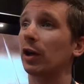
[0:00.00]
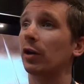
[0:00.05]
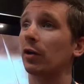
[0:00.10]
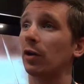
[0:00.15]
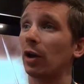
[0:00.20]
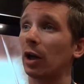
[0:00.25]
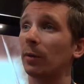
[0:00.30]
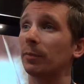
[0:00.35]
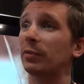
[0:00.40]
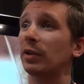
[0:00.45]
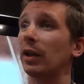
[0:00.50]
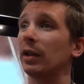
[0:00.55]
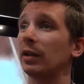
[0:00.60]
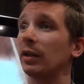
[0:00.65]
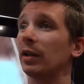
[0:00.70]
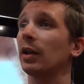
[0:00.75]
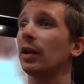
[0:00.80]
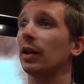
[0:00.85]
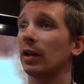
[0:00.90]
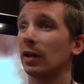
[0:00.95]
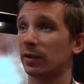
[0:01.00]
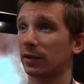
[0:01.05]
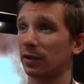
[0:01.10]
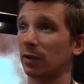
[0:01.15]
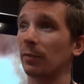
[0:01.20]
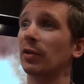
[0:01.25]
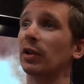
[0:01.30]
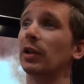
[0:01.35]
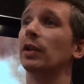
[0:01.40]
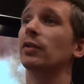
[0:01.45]
or update is
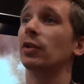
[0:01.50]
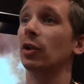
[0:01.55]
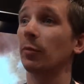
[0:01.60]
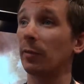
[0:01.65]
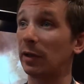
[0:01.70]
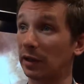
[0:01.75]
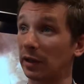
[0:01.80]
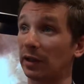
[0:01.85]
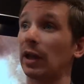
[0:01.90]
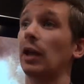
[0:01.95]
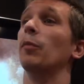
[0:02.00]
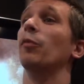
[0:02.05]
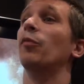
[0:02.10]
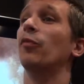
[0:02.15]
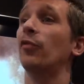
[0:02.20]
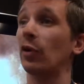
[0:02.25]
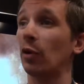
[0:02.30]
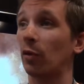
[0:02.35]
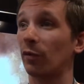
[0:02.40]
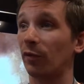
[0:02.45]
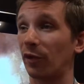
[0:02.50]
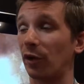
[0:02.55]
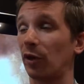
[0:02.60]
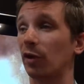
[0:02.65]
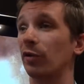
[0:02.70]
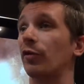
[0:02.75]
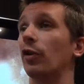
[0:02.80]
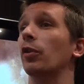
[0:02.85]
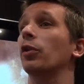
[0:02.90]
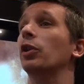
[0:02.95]
something that's going to make the game feel
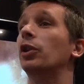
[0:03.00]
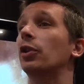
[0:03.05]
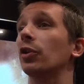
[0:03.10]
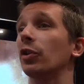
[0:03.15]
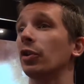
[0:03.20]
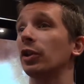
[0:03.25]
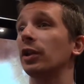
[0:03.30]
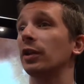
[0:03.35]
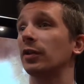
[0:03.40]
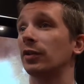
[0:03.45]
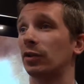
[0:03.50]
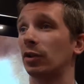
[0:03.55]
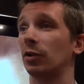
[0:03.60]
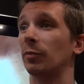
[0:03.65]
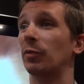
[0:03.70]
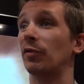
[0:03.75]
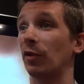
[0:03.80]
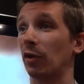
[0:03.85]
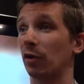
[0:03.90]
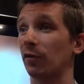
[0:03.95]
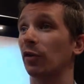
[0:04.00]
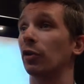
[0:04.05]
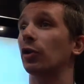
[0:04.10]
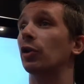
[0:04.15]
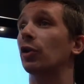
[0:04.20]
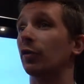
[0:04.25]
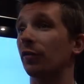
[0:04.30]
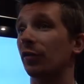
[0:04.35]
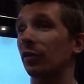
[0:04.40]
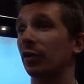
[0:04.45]
very, very good, and it's going to be very, very
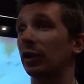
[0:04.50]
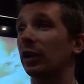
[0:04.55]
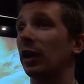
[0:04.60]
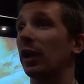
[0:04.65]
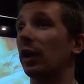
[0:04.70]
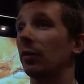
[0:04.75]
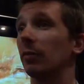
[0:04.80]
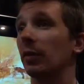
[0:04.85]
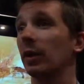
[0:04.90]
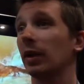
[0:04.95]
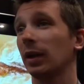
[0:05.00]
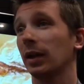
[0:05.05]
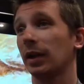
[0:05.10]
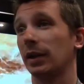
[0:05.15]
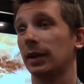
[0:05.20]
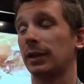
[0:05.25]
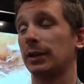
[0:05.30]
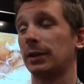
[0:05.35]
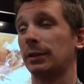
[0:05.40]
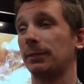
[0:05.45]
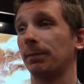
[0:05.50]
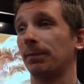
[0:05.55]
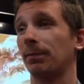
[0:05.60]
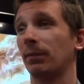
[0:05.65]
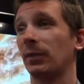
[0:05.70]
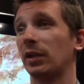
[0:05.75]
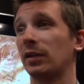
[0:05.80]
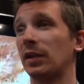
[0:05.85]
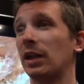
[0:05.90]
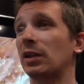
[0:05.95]
good for the game.
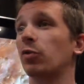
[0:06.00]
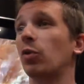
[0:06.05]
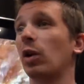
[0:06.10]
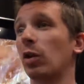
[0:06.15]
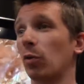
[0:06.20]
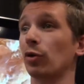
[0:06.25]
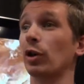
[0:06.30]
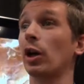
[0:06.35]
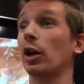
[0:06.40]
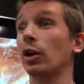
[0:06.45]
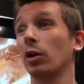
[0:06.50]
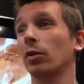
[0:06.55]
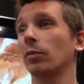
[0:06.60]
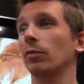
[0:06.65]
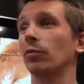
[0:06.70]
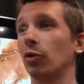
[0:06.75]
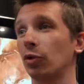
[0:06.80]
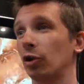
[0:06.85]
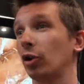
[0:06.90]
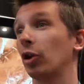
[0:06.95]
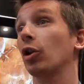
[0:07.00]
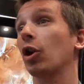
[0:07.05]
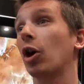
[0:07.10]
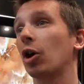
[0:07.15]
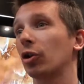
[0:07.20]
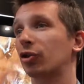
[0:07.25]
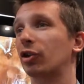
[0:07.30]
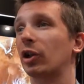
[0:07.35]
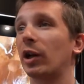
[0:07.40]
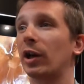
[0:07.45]
And that's why we're not a
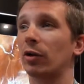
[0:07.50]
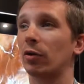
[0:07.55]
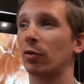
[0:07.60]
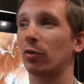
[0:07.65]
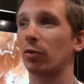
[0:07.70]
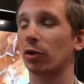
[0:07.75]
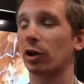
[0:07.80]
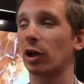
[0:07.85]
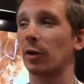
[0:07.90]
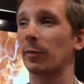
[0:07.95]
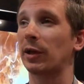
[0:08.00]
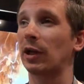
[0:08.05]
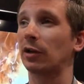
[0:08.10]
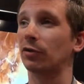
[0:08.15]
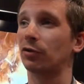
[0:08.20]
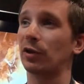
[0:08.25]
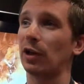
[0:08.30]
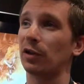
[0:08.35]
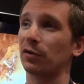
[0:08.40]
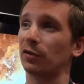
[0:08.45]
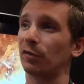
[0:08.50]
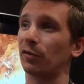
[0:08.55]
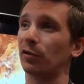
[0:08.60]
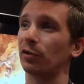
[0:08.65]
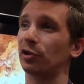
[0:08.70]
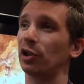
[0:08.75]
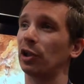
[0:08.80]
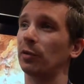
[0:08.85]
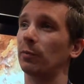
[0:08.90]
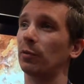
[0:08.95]
launch title. We're coming out in
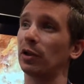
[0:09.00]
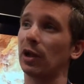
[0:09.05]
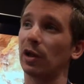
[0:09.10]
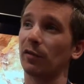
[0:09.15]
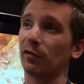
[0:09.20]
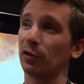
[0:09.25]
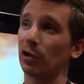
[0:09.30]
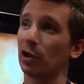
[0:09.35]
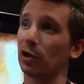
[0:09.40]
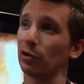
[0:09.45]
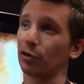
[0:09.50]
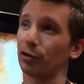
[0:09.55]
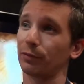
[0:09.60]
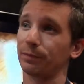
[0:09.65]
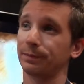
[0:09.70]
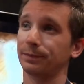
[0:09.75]
2014, but not for launch.